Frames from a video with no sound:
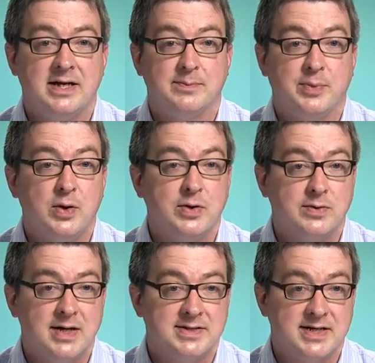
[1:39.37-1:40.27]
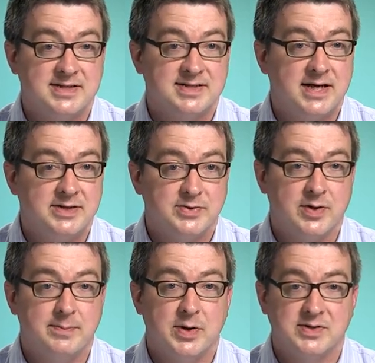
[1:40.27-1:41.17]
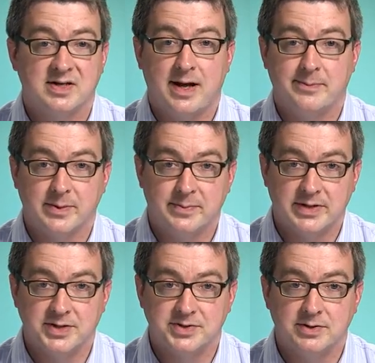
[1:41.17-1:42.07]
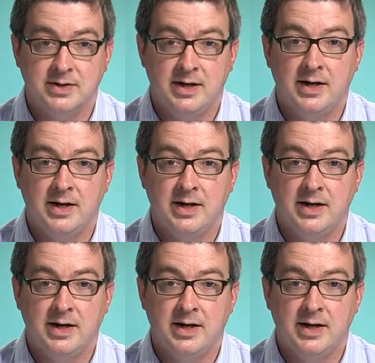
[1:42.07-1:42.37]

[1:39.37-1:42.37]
a depolarizing excitatory postsynaptic potential,